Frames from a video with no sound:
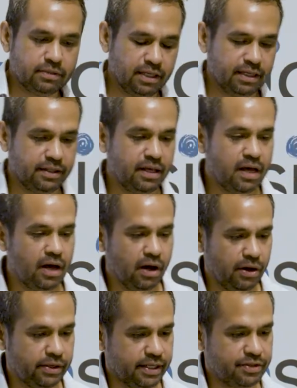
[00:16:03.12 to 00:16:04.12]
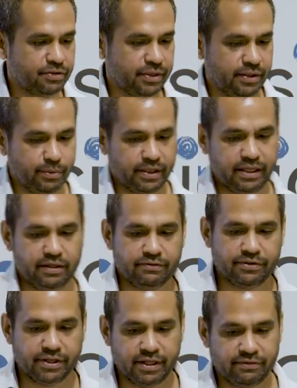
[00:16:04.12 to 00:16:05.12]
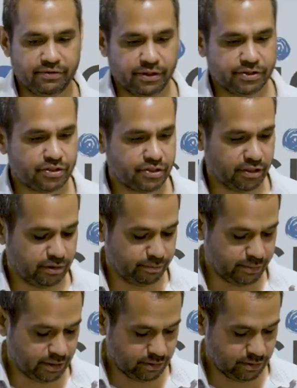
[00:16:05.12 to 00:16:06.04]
Uh, only three were in for their first term.